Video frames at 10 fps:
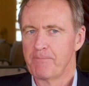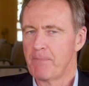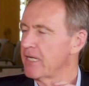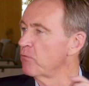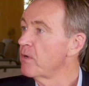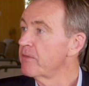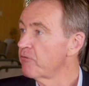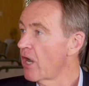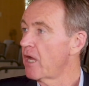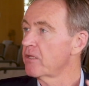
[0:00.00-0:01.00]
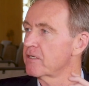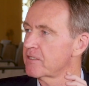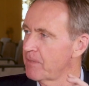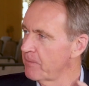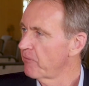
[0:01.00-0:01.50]
men and women for
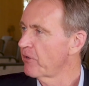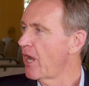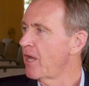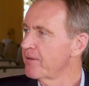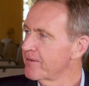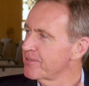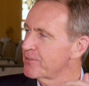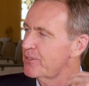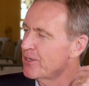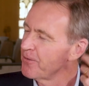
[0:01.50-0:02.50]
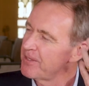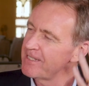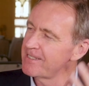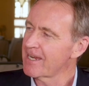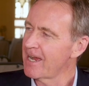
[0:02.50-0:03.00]
others, people for others,
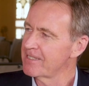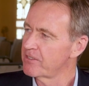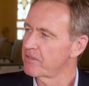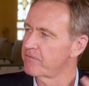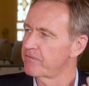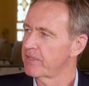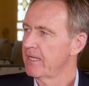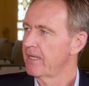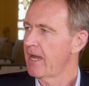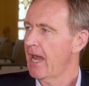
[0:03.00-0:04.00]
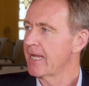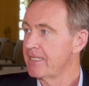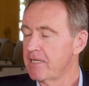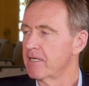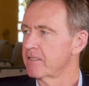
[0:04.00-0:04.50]
these kinds of
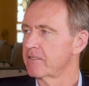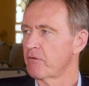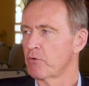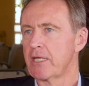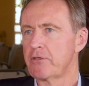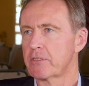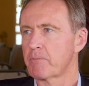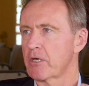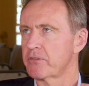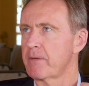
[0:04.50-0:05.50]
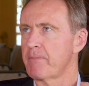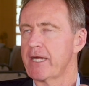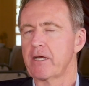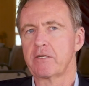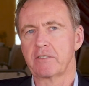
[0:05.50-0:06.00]
ideas. A religious person
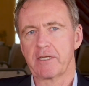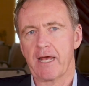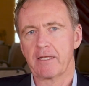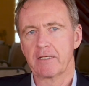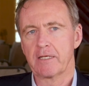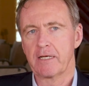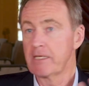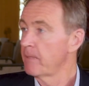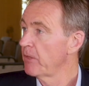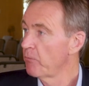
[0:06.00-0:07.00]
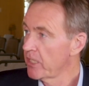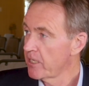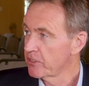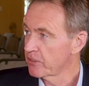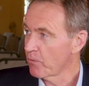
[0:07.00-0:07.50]
might understand this in a deeply
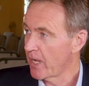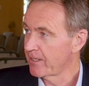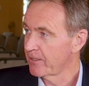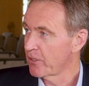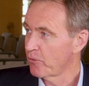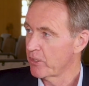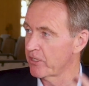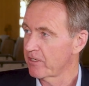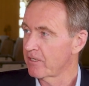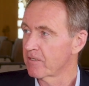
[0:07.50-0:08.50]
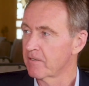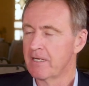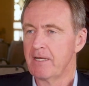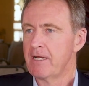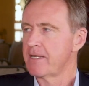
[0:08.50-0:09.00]
religious way. We're here
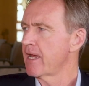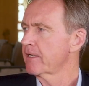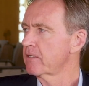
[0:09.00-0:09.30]
not